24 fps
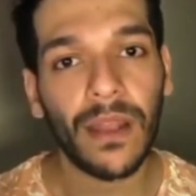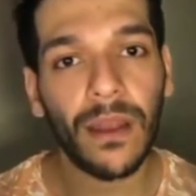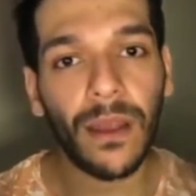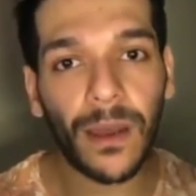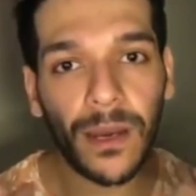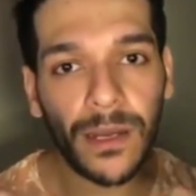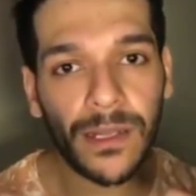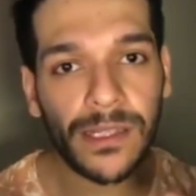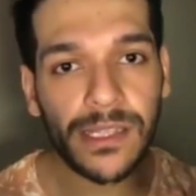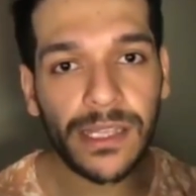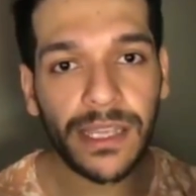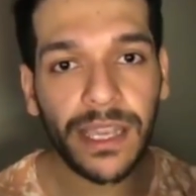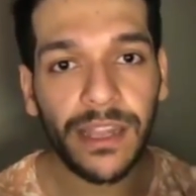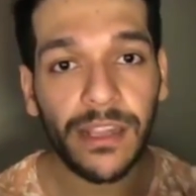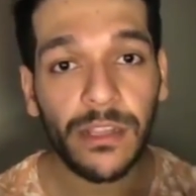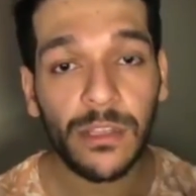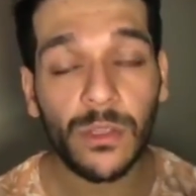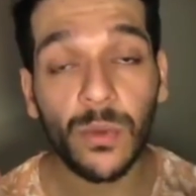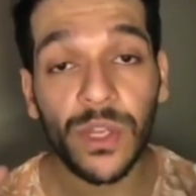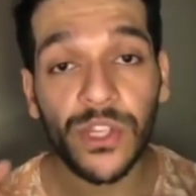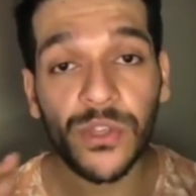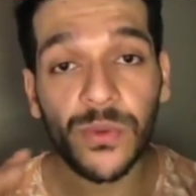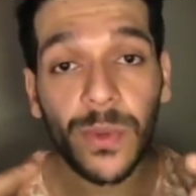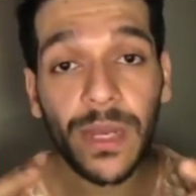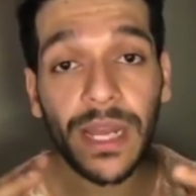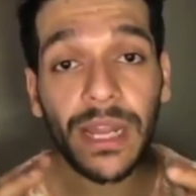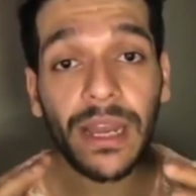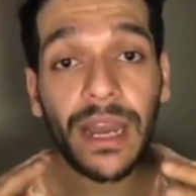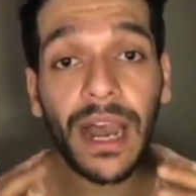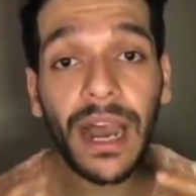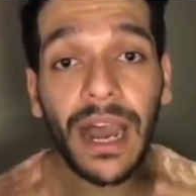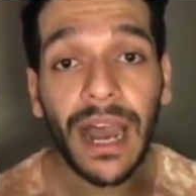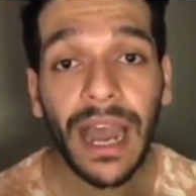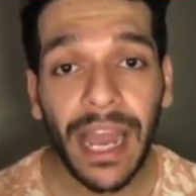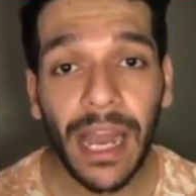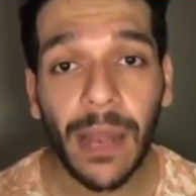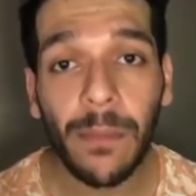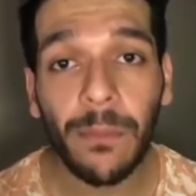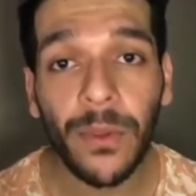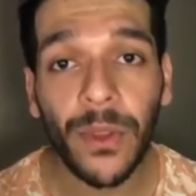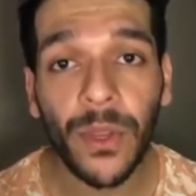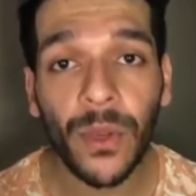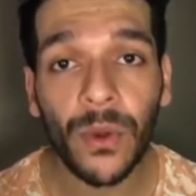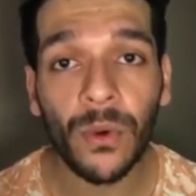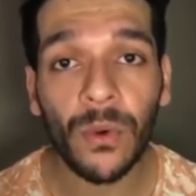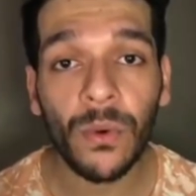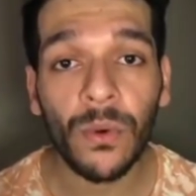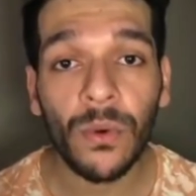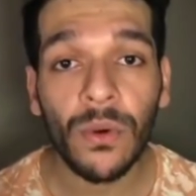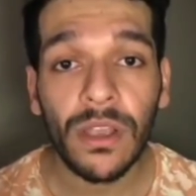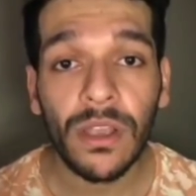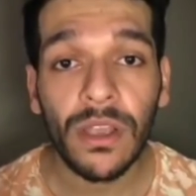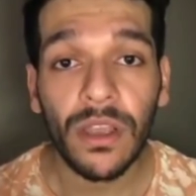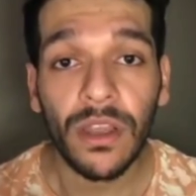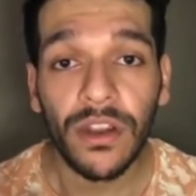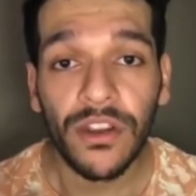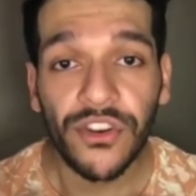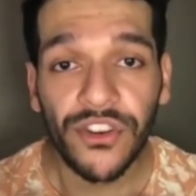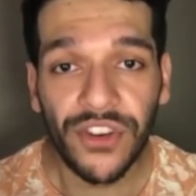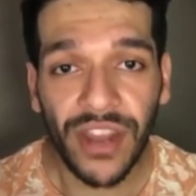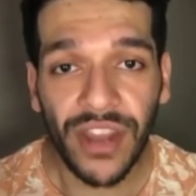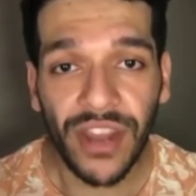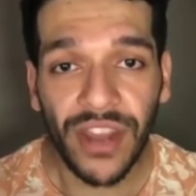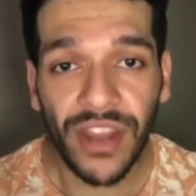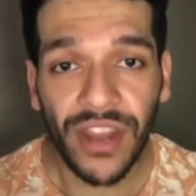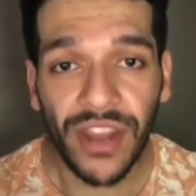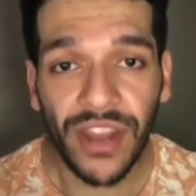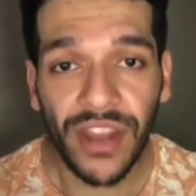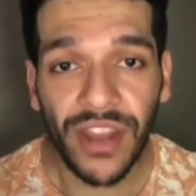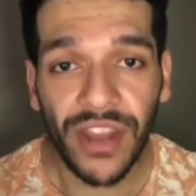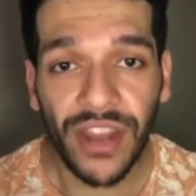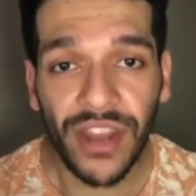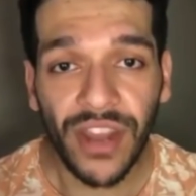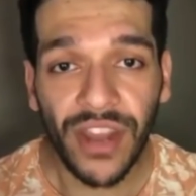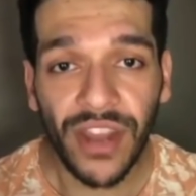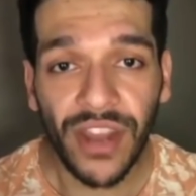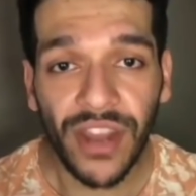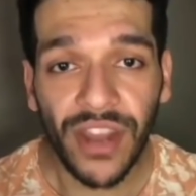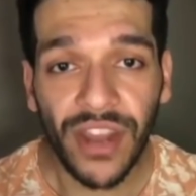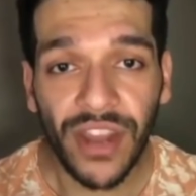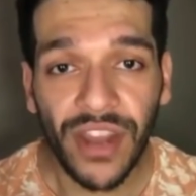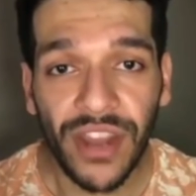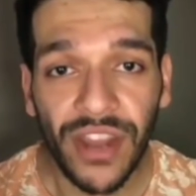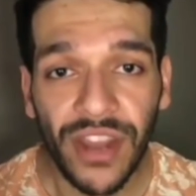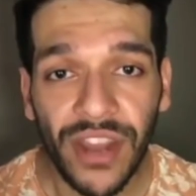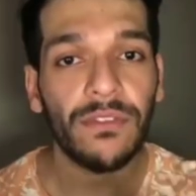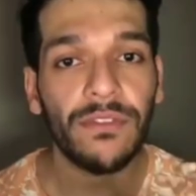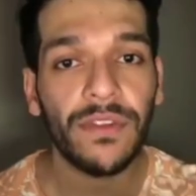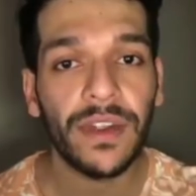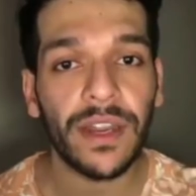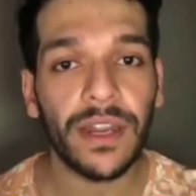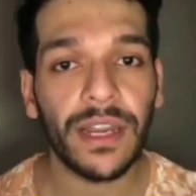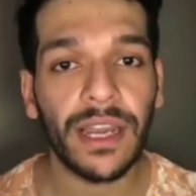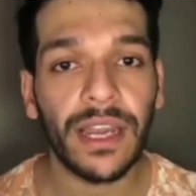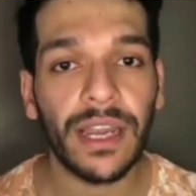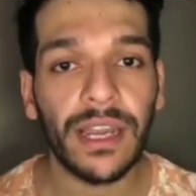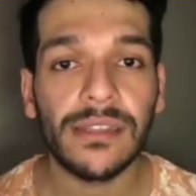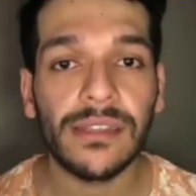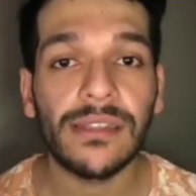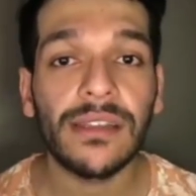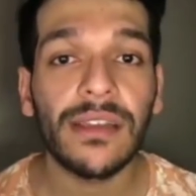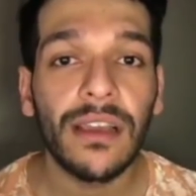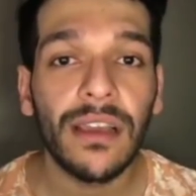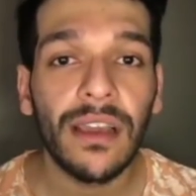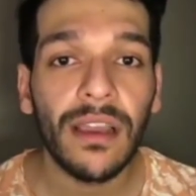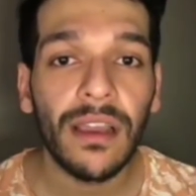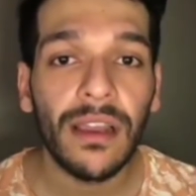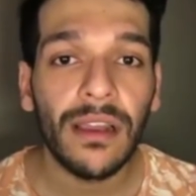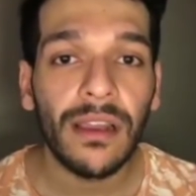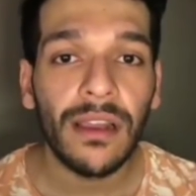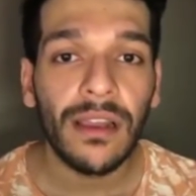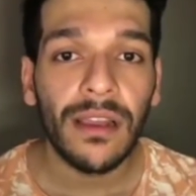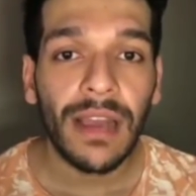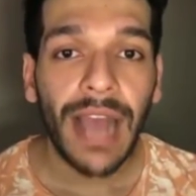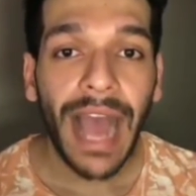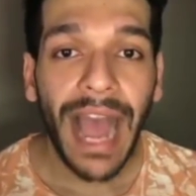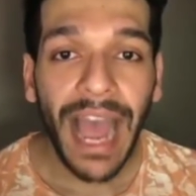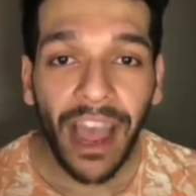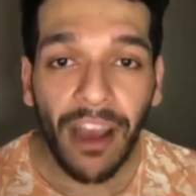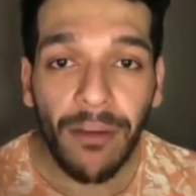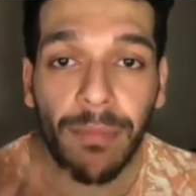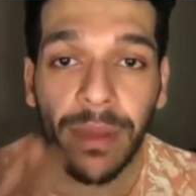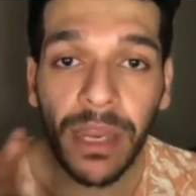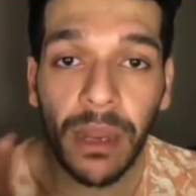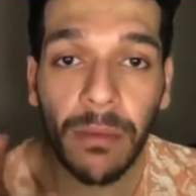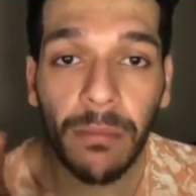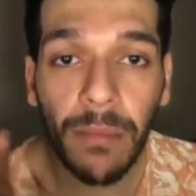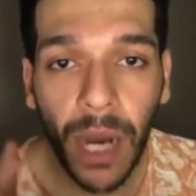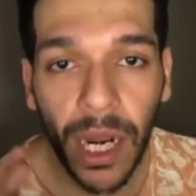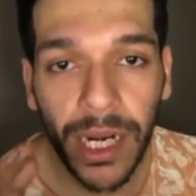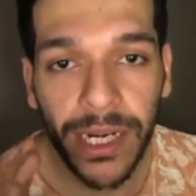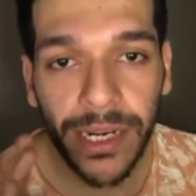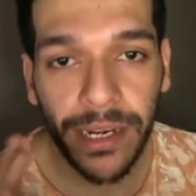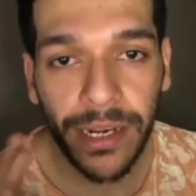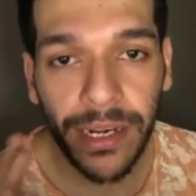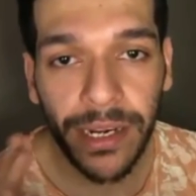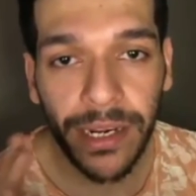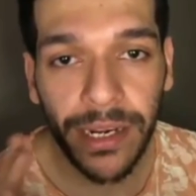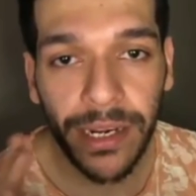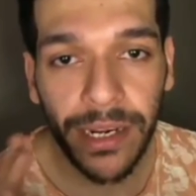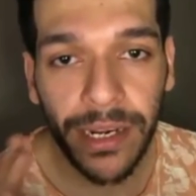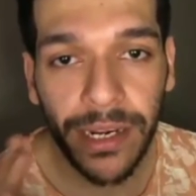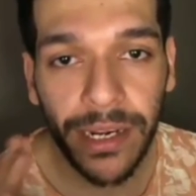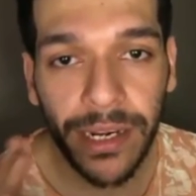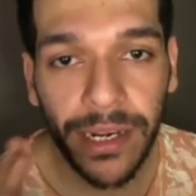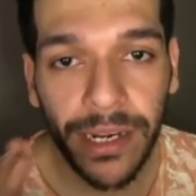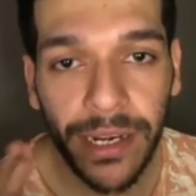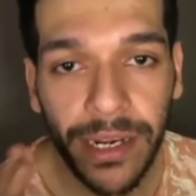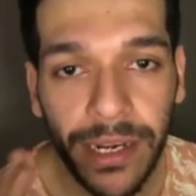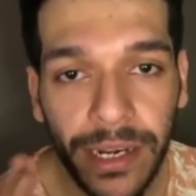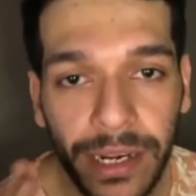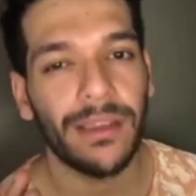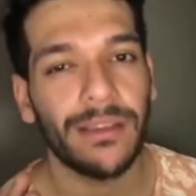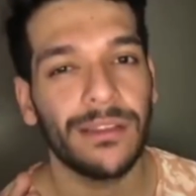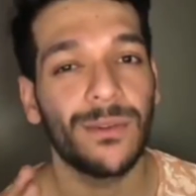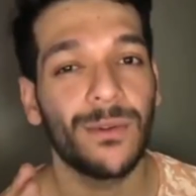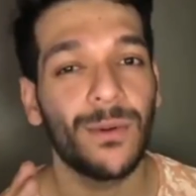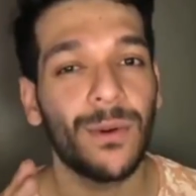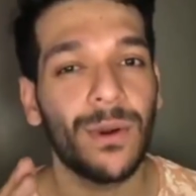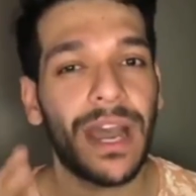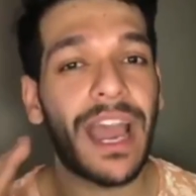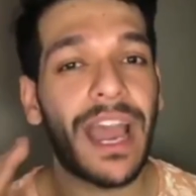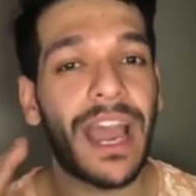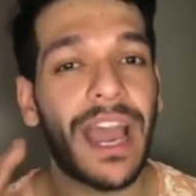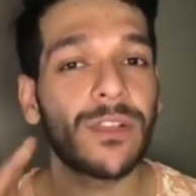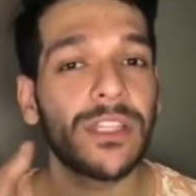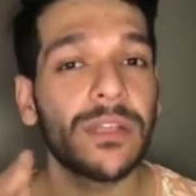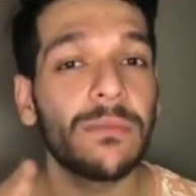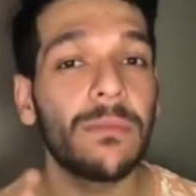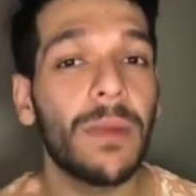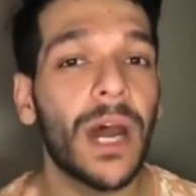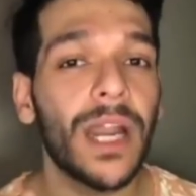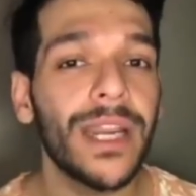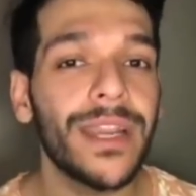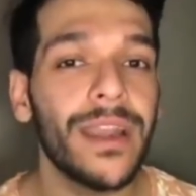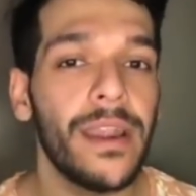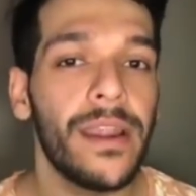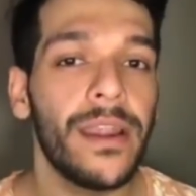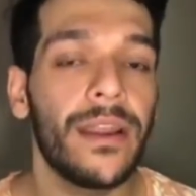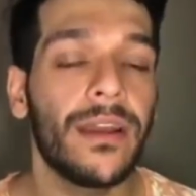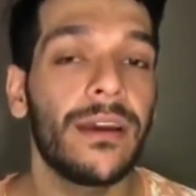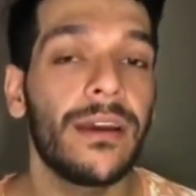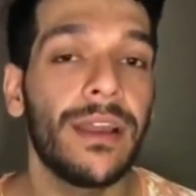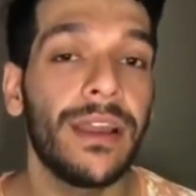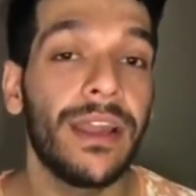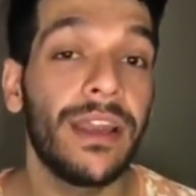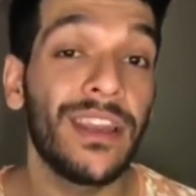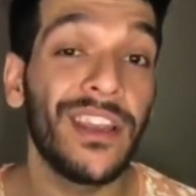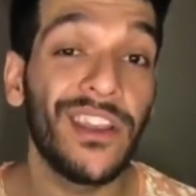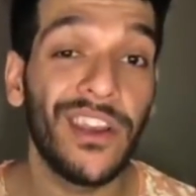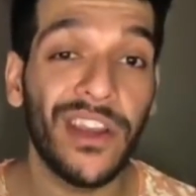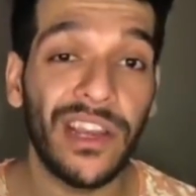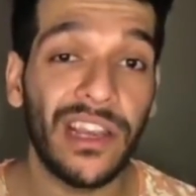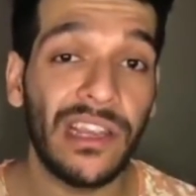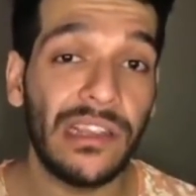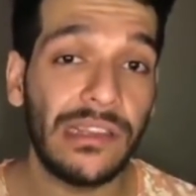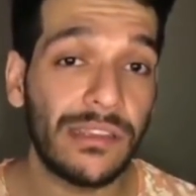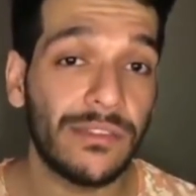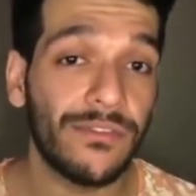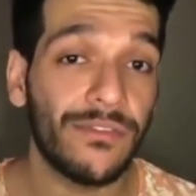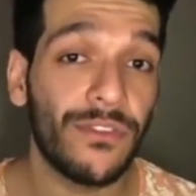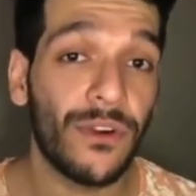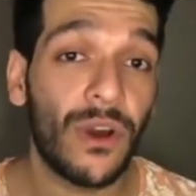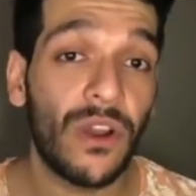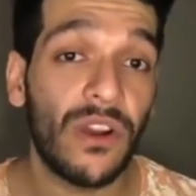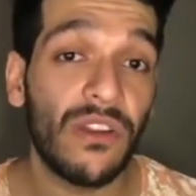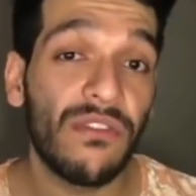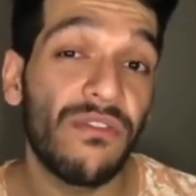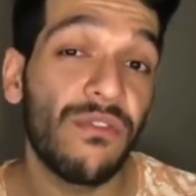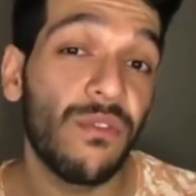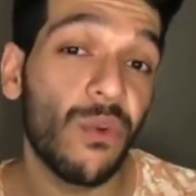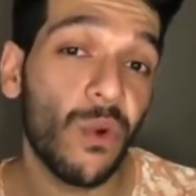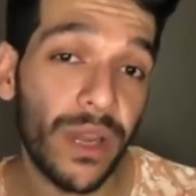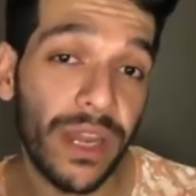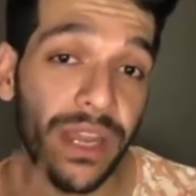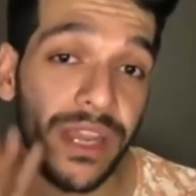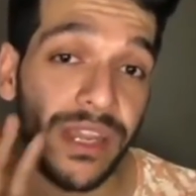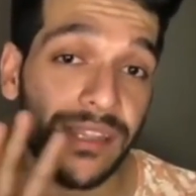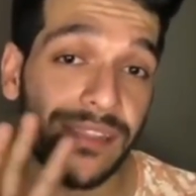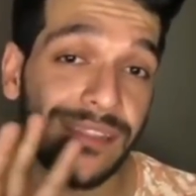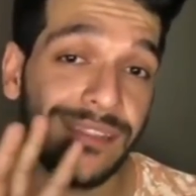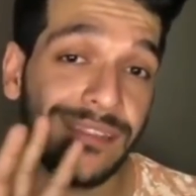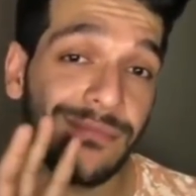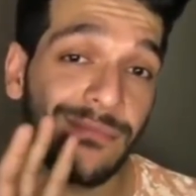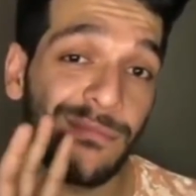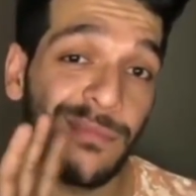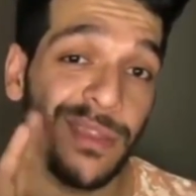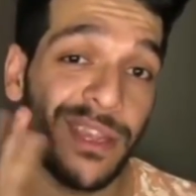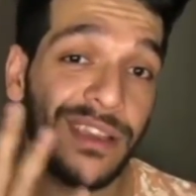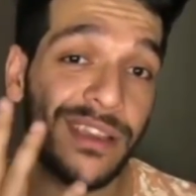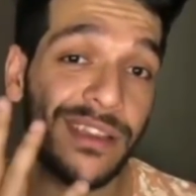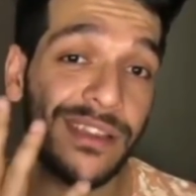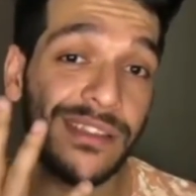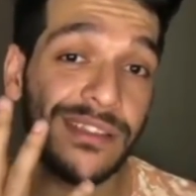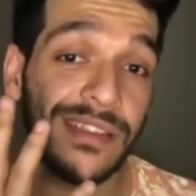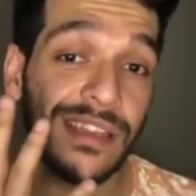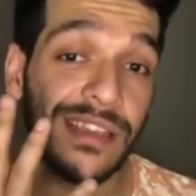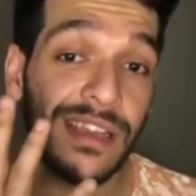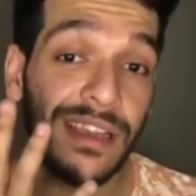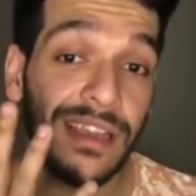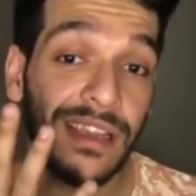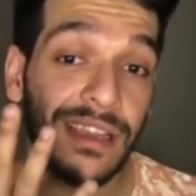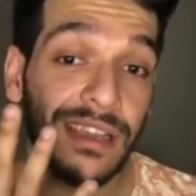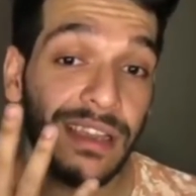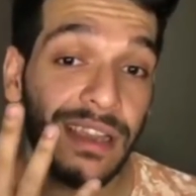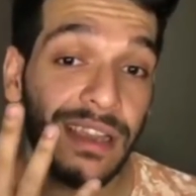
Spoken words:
Learn skills which will help you travel continuously. Come to think of it, guys, I have been a bartender. Okay, so I was a bartender in Greece for 4 days because